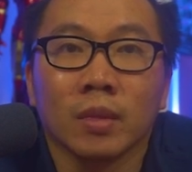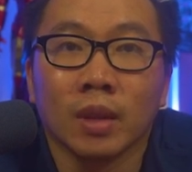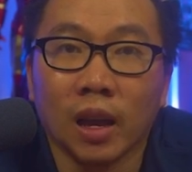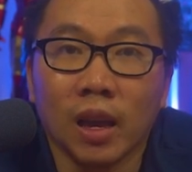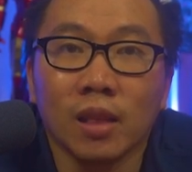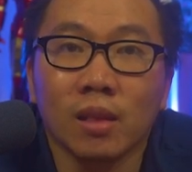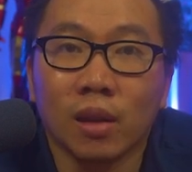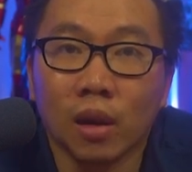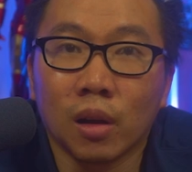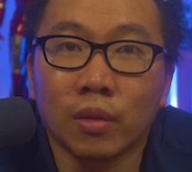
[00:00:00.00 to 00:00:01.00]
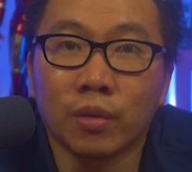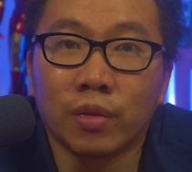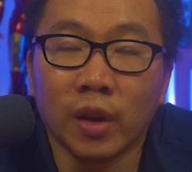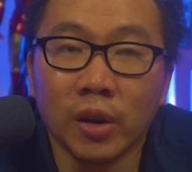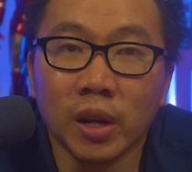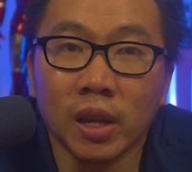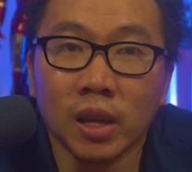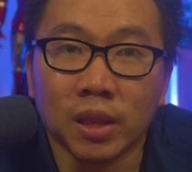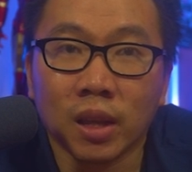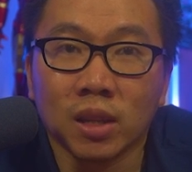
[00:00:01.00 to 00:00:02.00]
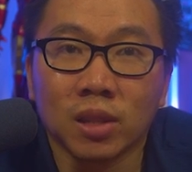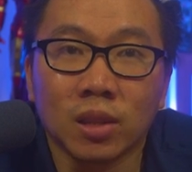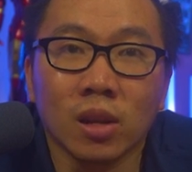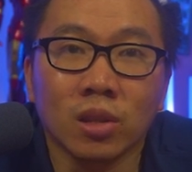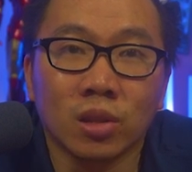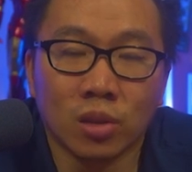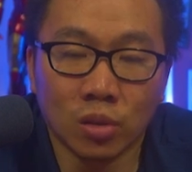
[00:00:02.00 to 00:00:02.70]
Again, a very nice touch